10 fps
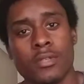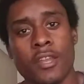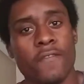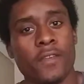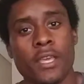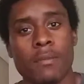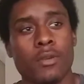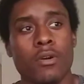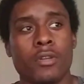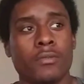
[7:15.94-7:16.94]
and if it kept
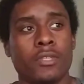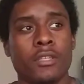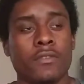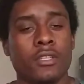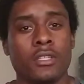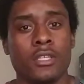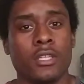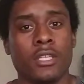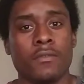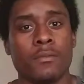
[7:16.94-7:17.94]
going, it would even,
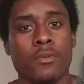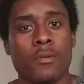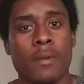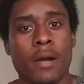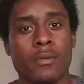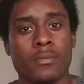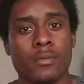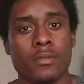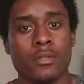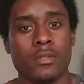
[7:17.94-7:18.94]
get even more
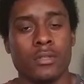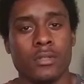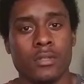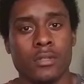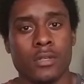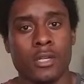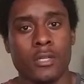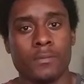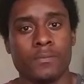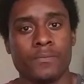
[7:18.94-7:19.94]
abominable. All
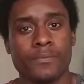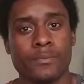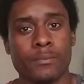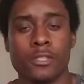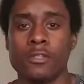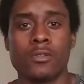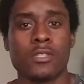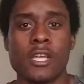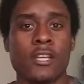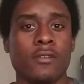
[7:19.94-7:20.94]
right. But the
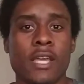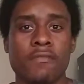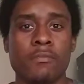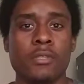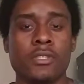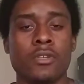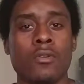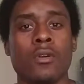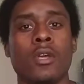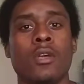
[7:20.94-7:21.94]
Lord's not going to have it be
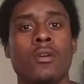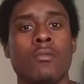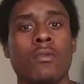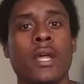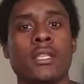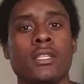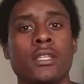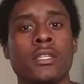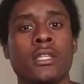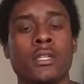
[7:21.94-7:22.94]
so. We're at
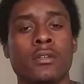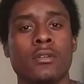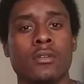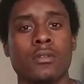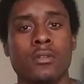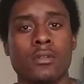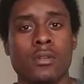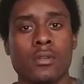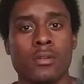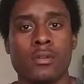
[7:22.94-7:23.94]
the end here.
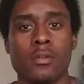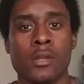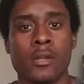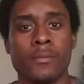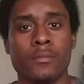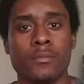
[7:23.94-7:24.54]
All right.